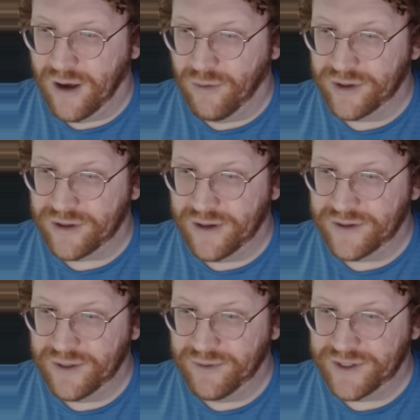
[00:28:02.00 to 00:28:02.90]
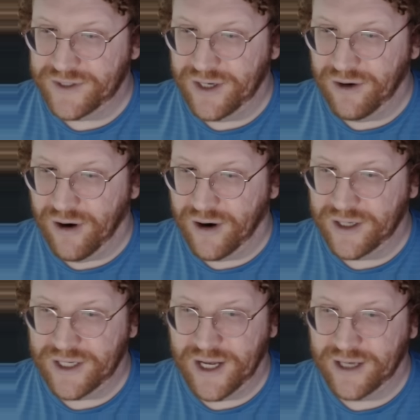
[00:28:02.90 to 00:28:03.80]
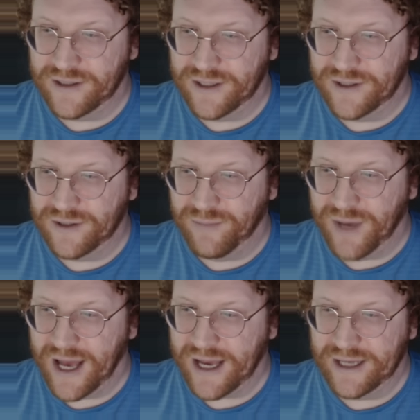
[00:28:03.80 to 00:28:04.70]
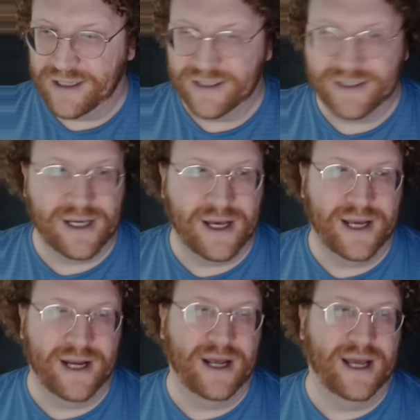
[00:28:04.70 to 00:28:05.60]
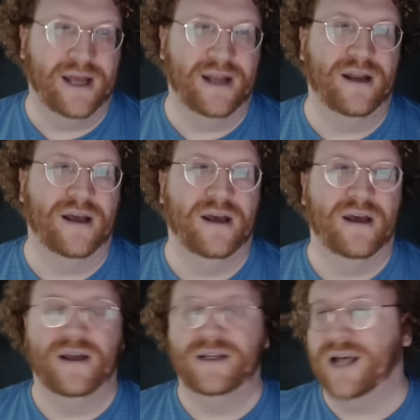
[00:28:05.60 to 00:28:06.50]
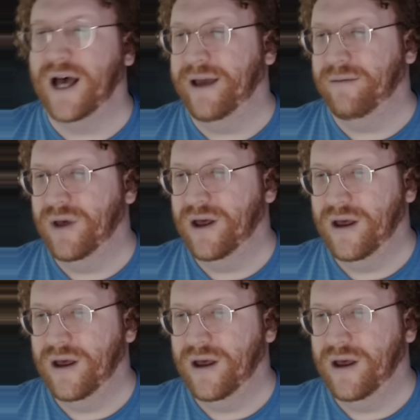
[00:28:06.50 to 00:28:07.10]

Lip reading: Worked closely with the senior architect into backend design and time.